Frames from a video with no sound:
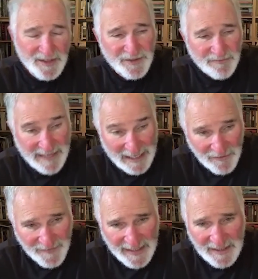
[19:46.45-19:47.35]
the
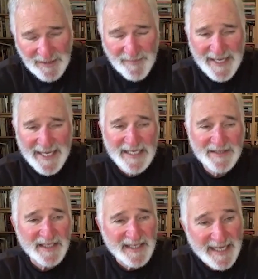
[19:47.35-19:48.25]
Round Valley
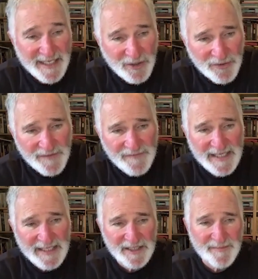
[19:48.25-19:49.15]
Band, the Coyote
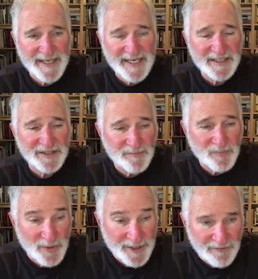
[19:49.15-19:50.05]
Valley Band, the
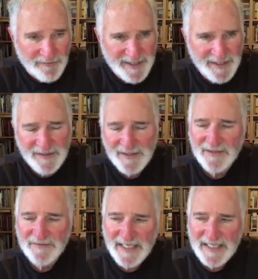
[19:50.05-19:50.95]
Point Arena
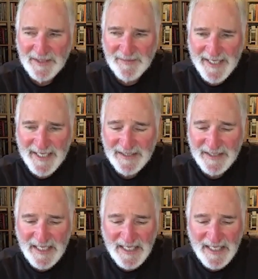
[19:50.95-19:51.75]
Valley Band.